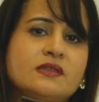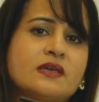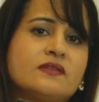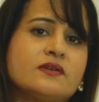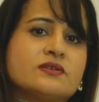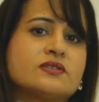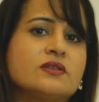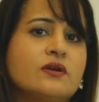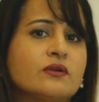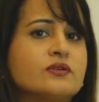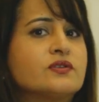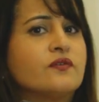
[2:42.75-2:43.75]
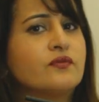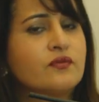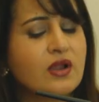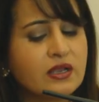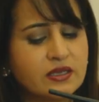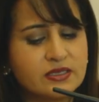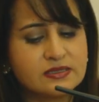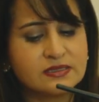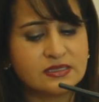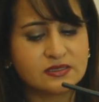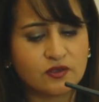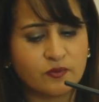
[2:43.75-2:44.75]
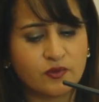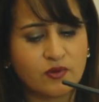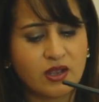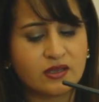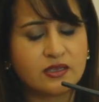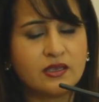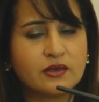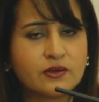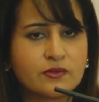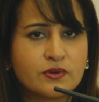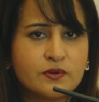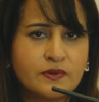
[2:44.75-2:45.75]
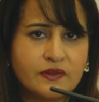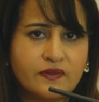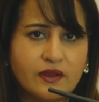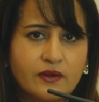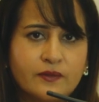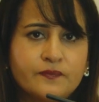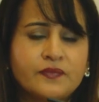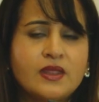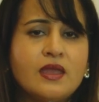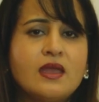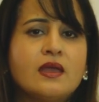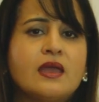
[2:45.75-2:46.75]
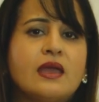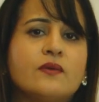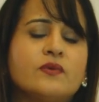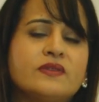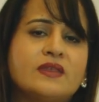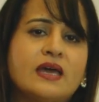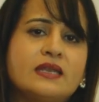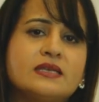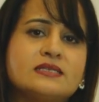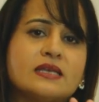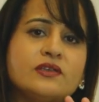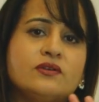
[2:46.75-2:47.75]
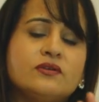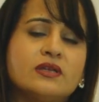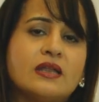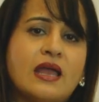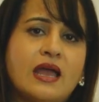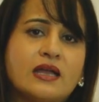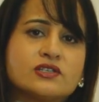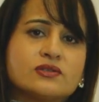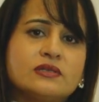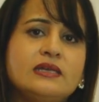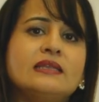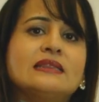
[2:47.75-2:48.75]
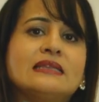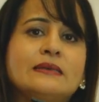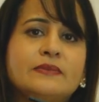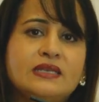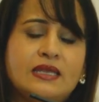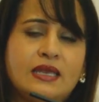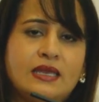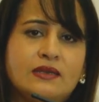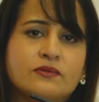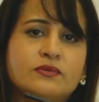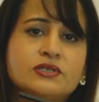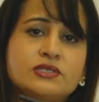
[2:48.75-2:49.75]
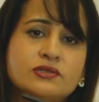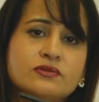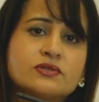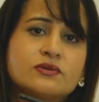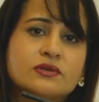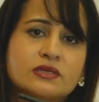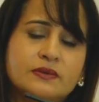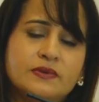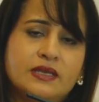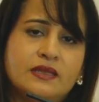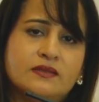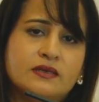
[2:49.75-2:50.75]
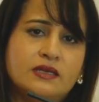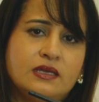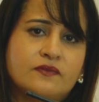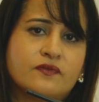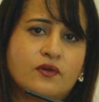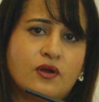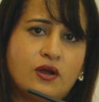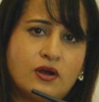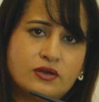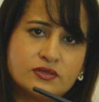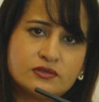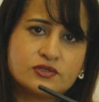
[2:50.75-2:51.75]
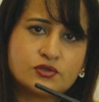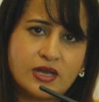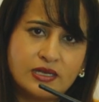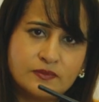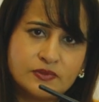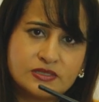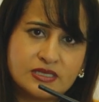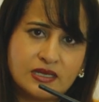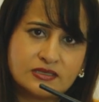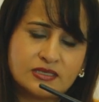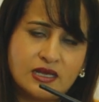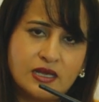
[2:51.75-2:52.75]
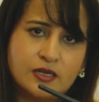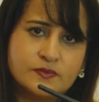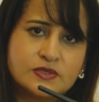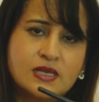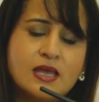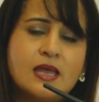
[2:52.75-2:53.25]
that there's logos of Ruckus, Cisco Meraki, and Aruba there. And what that is that you can actually reduce or eliminate the need for our Track and Protect hubs